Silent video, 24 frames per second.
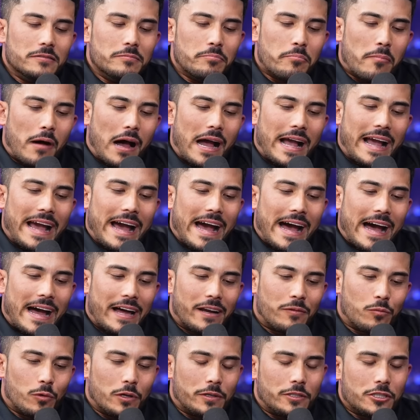my
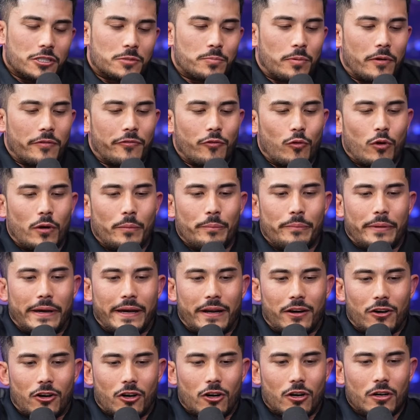ad would just perform
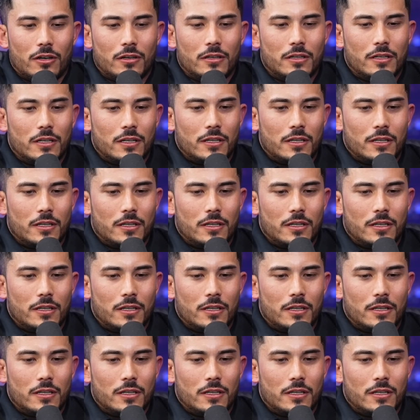better